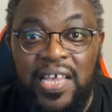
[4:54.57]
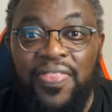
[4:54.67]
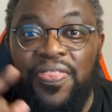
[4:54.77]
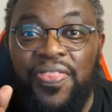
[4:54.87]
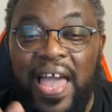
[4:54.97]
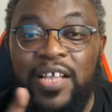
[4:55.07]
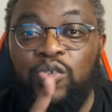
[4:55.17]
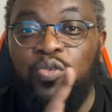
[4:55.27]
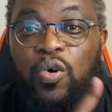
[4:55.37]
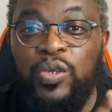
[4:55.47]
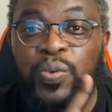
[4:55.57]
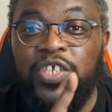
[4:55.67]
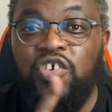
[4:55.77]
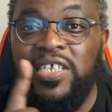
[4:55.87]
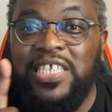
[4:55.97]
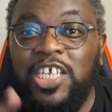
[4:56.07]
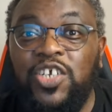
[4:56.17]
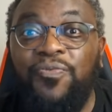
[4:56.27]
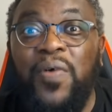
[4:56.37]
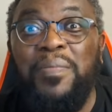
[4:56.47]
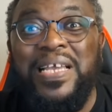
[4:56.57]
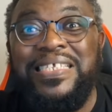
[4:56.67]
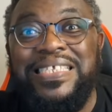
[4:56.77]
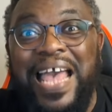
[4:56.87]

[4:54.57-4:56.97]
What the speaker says: that those were transactions from his